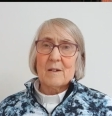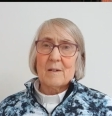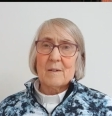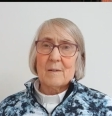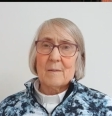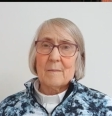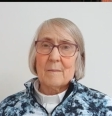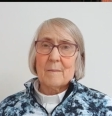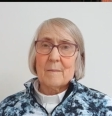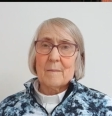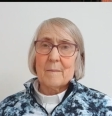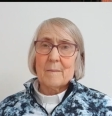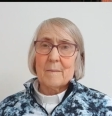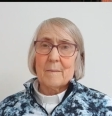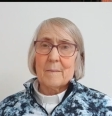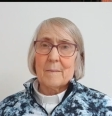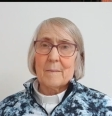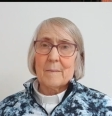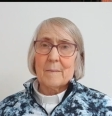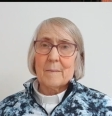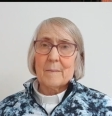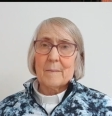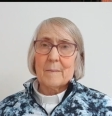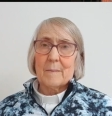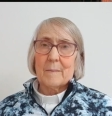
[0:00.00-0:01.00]

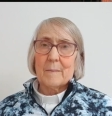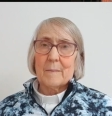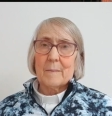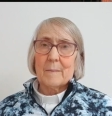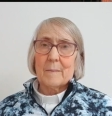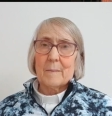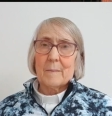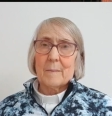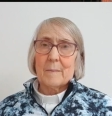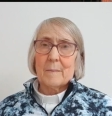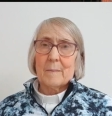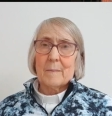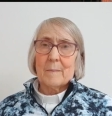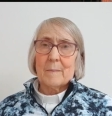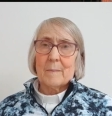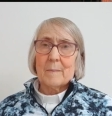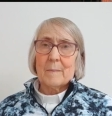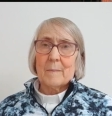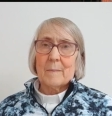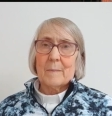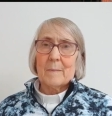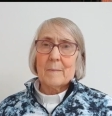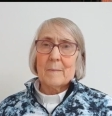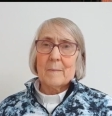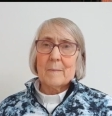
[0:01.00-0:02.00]

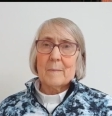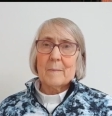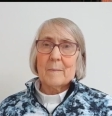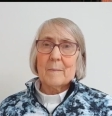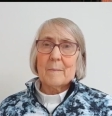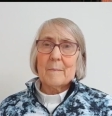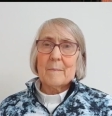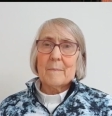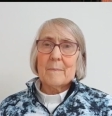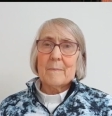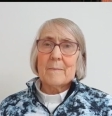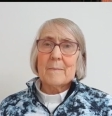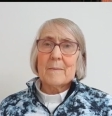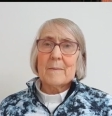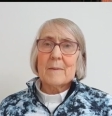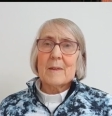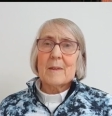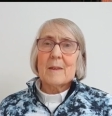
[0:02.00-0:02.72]
[no speech]